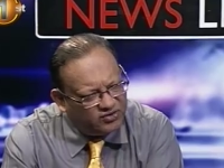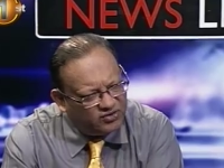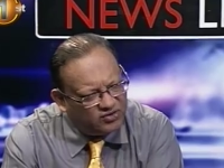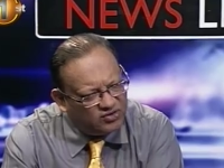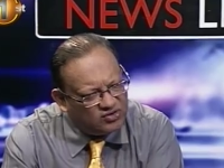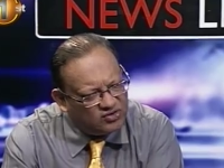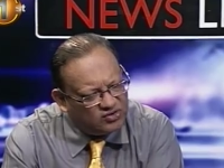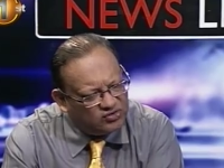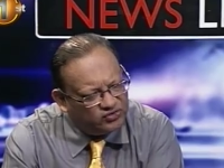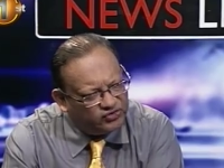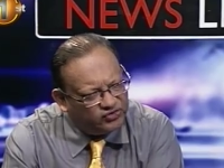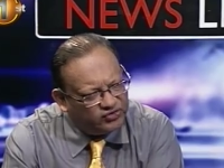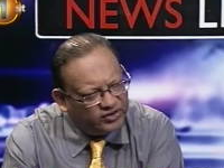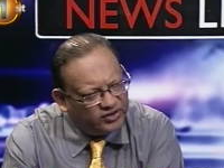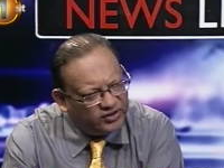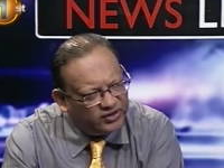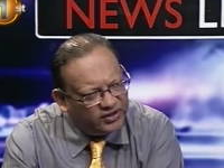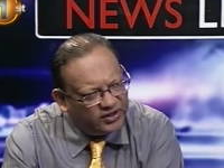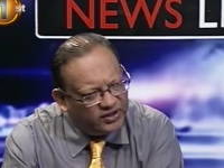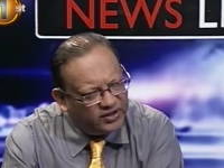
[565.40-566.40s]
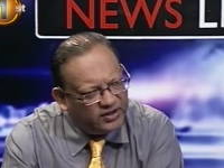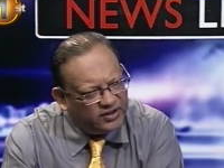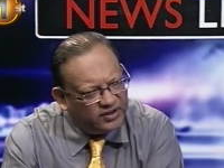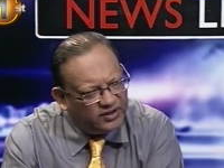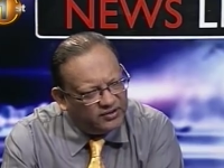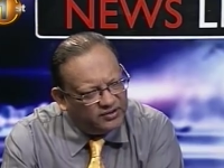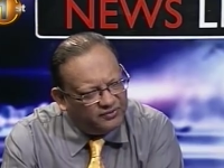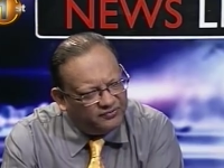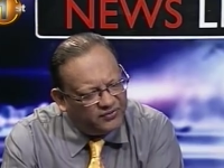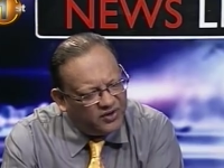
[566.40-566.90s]
to use the
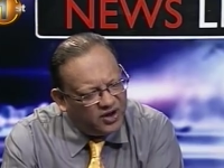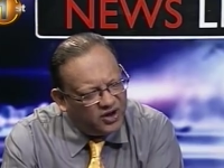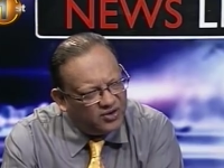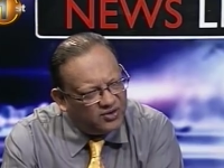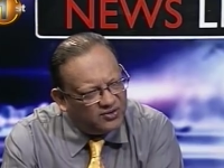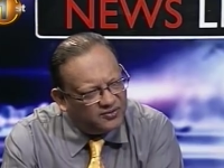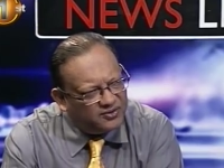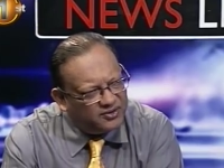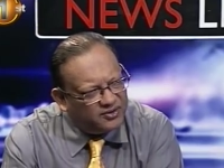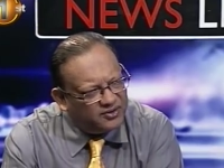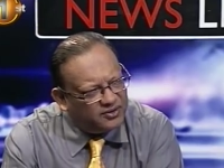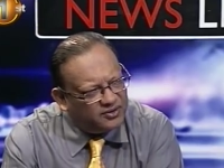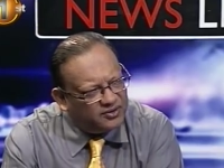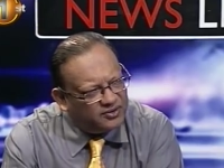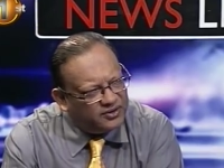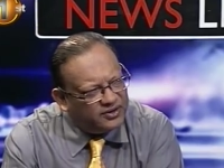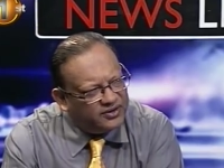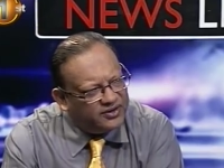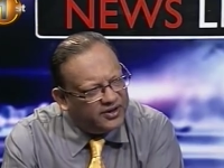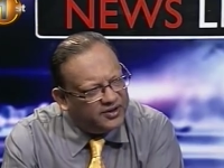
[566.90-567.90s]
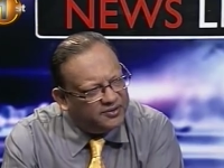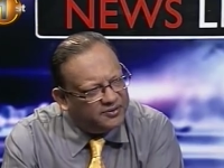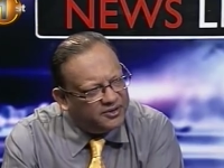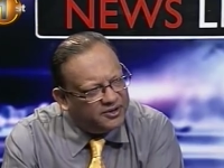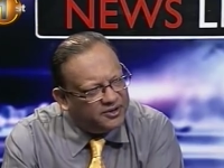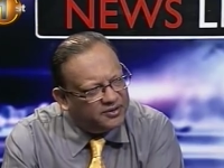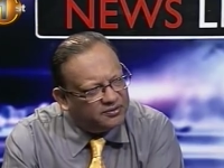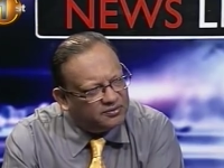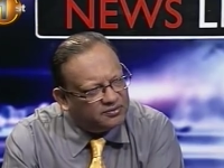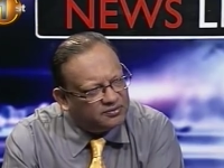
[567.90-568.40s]
uh, flyover on
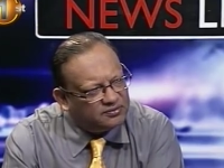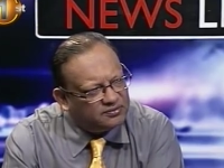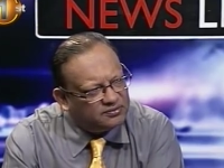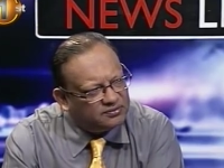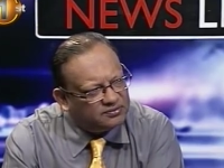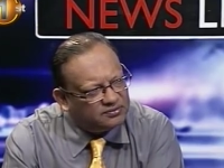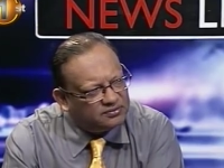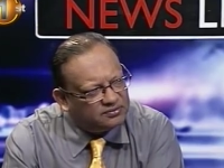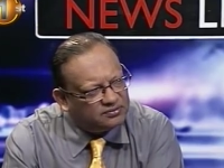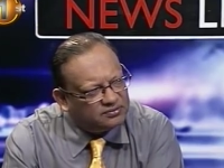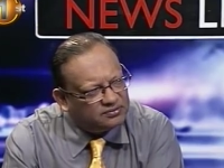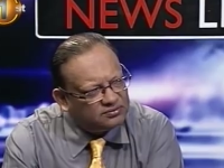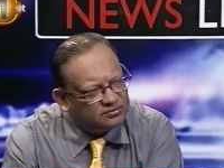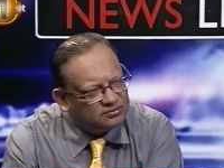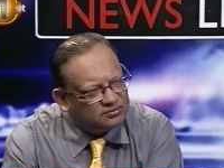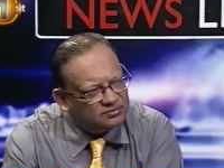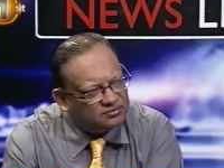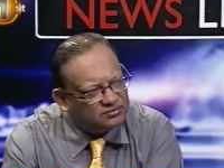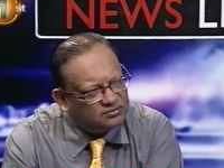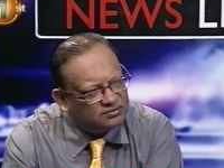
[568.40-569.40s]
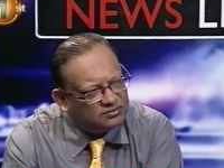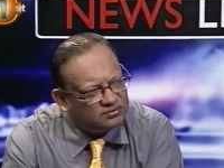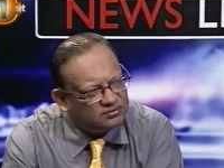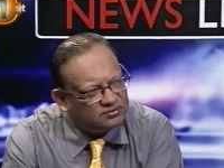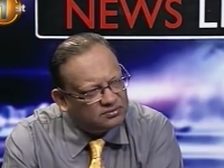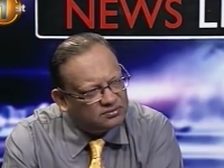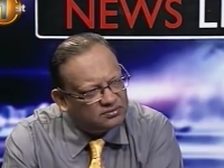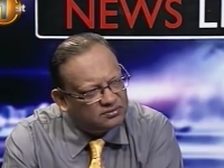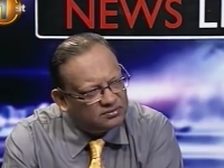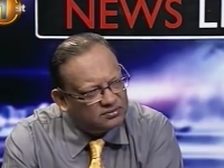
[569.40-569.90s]
Dehiwala? Uh, the Dehiwala
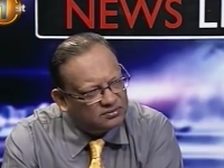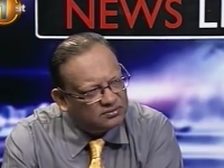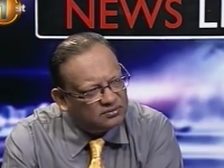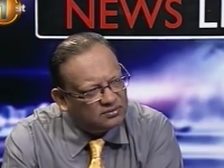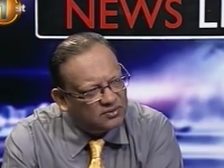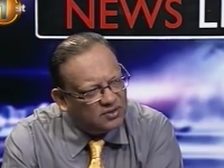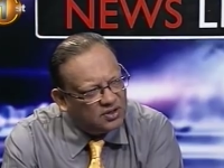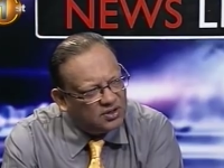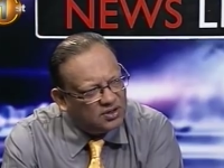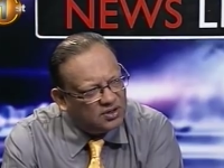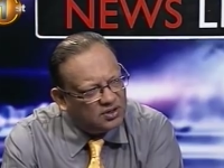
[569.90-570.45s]
one or the,